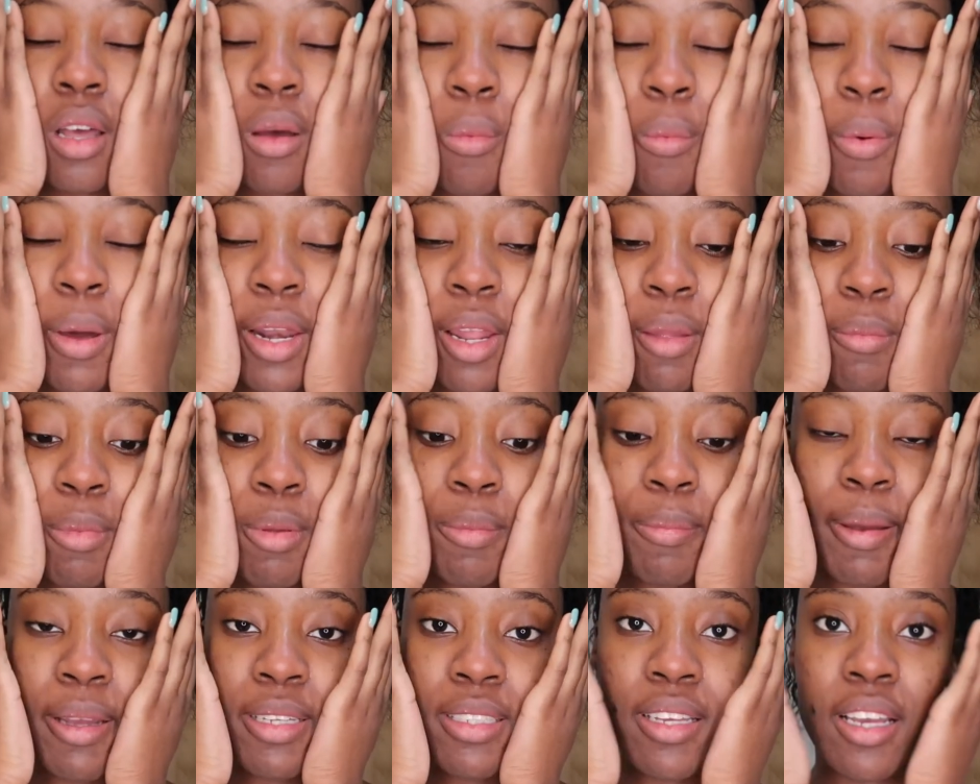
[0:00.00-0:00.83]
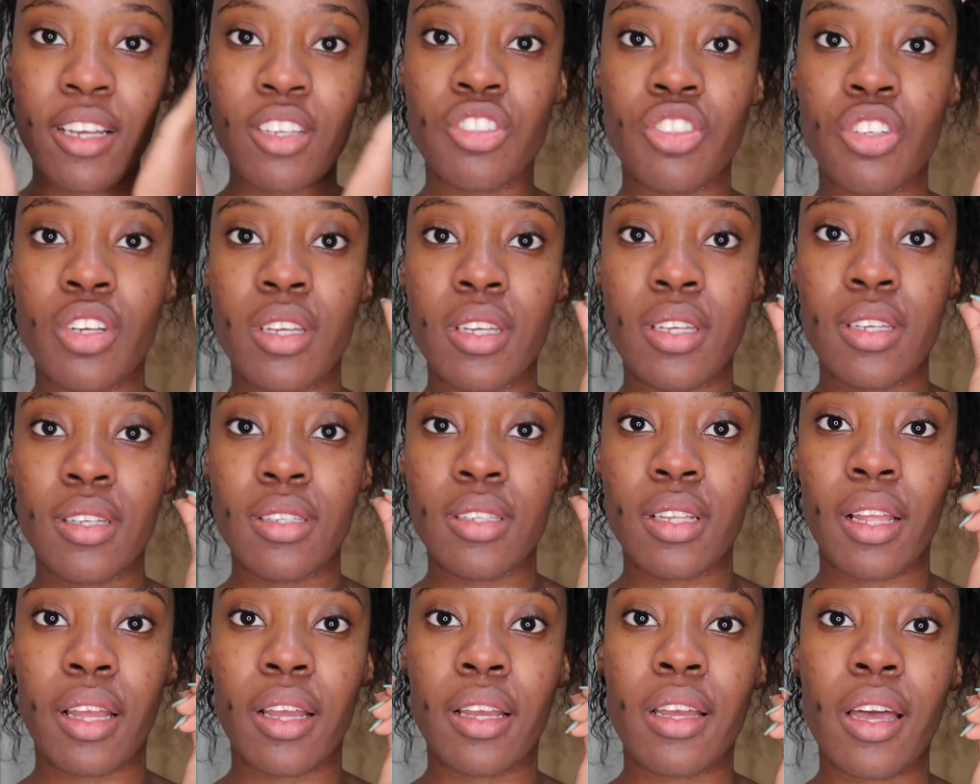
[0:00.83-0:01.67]
What I mean by texture
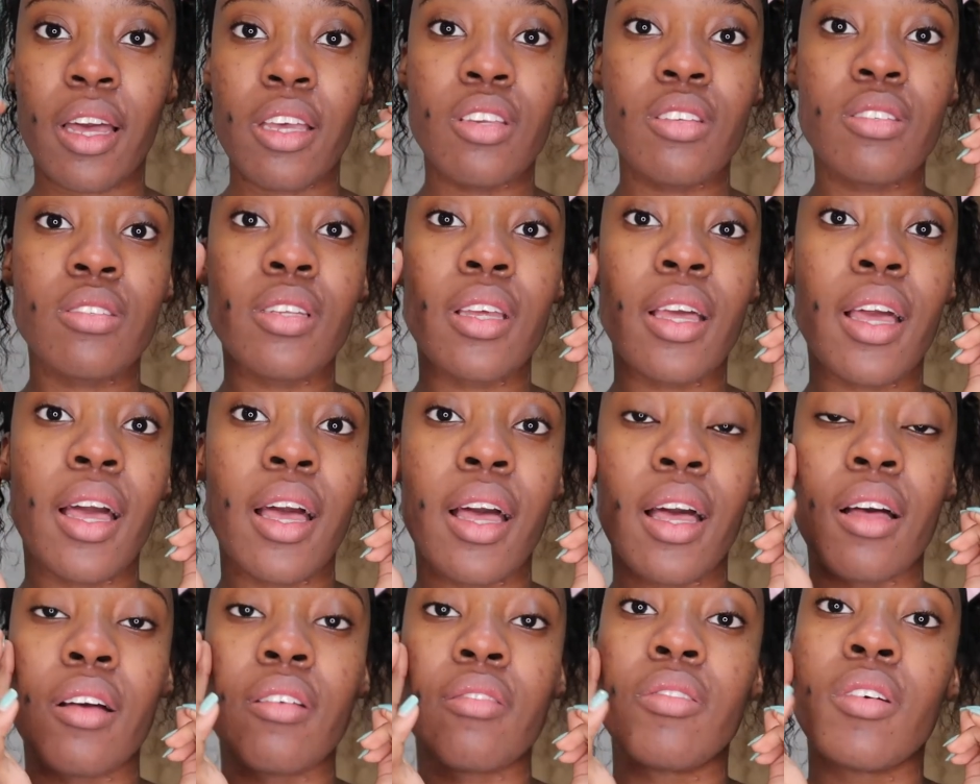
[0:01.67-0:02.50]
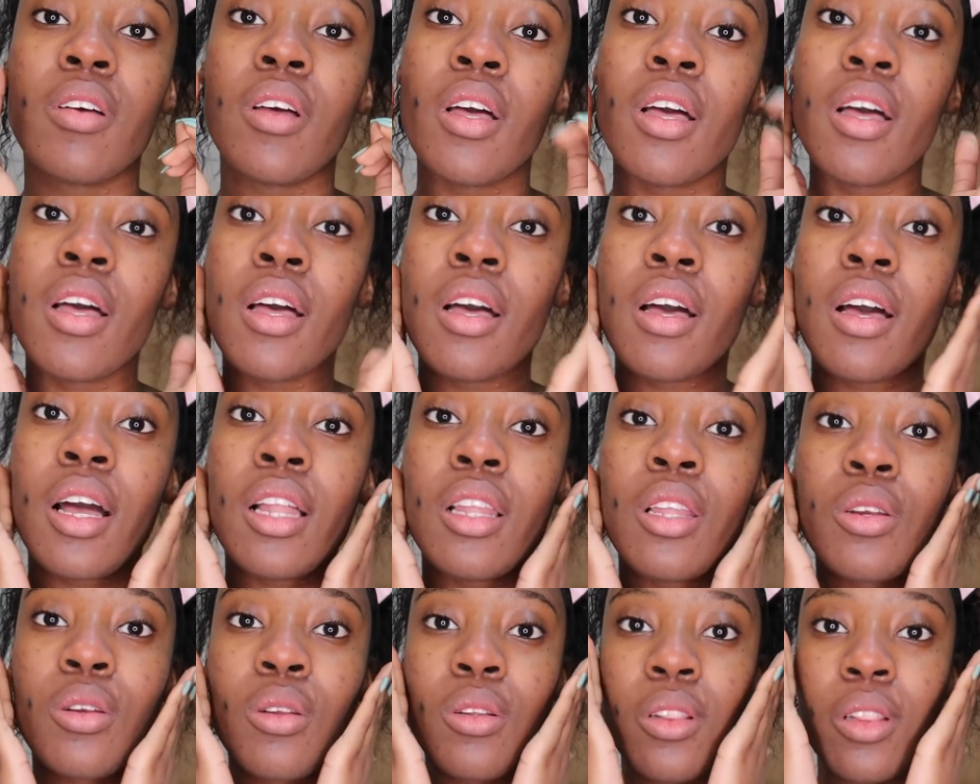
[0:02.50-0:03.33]
is, like, I used to have a
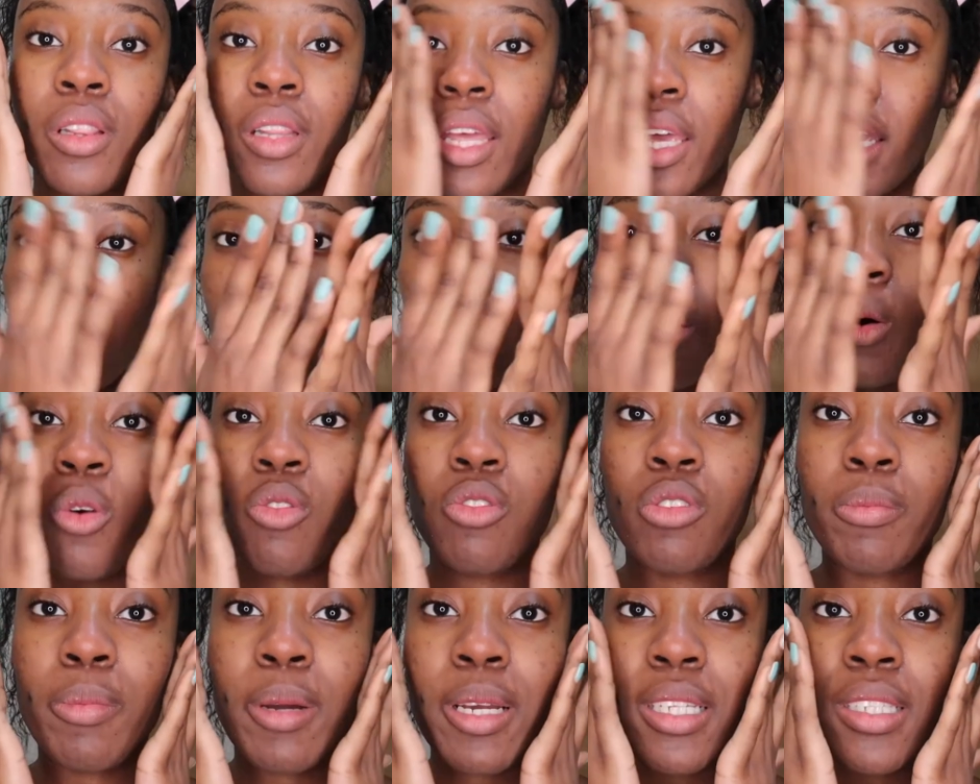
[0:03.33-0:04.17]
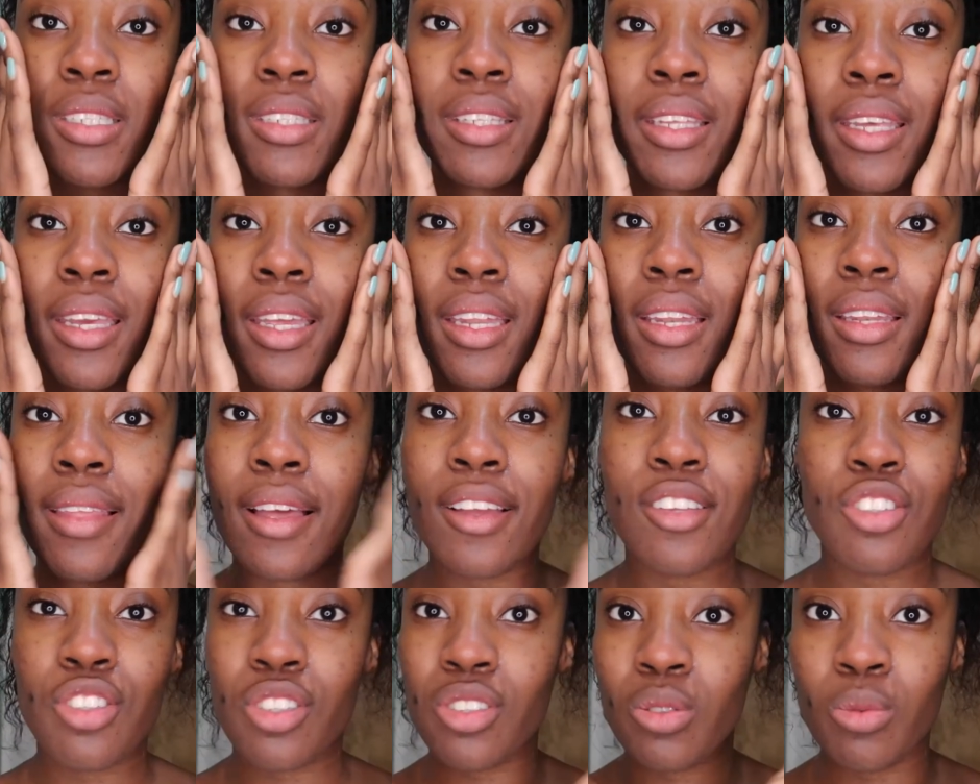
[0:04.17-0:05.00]
little layer over my skin
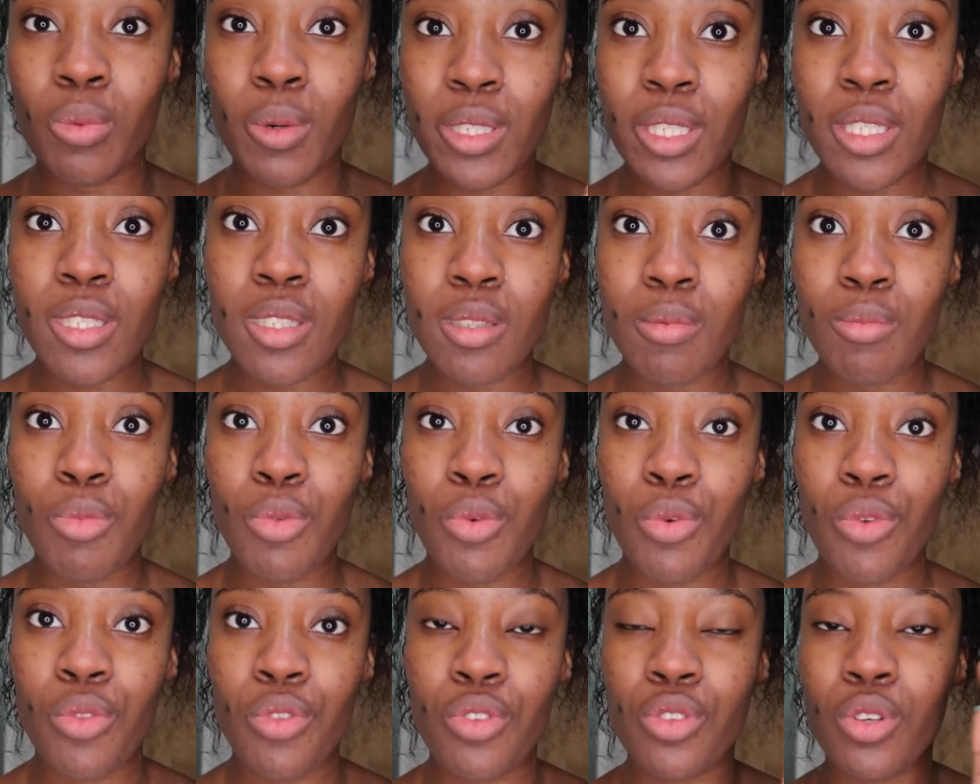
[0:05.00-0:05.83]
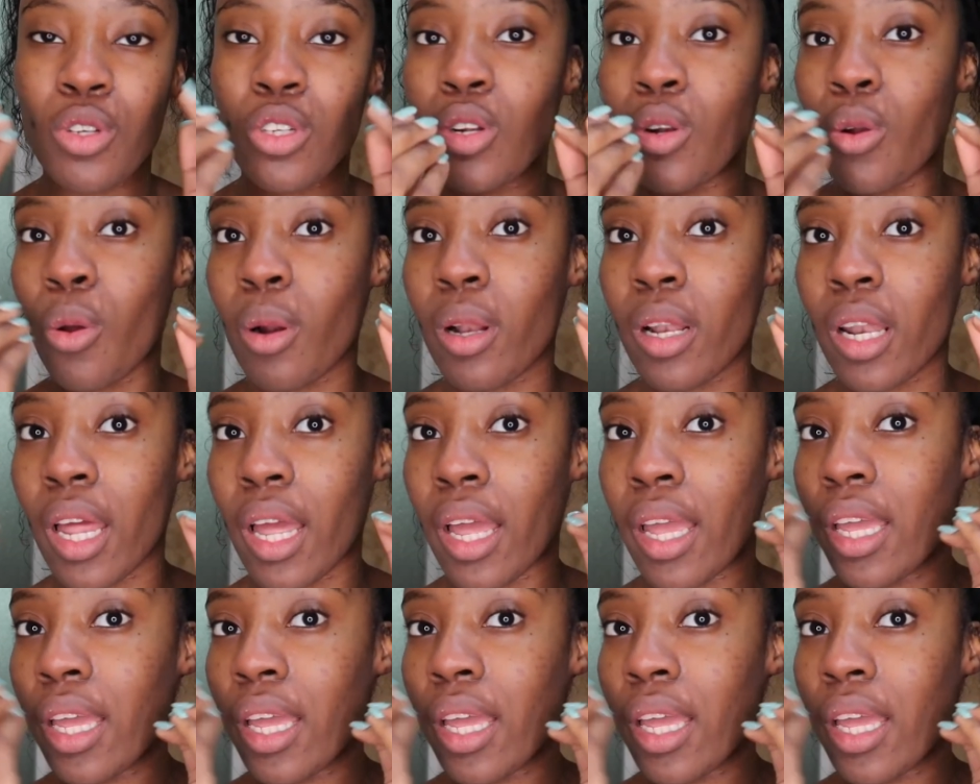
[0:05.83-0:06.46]
that just wasn't smooth, so it looked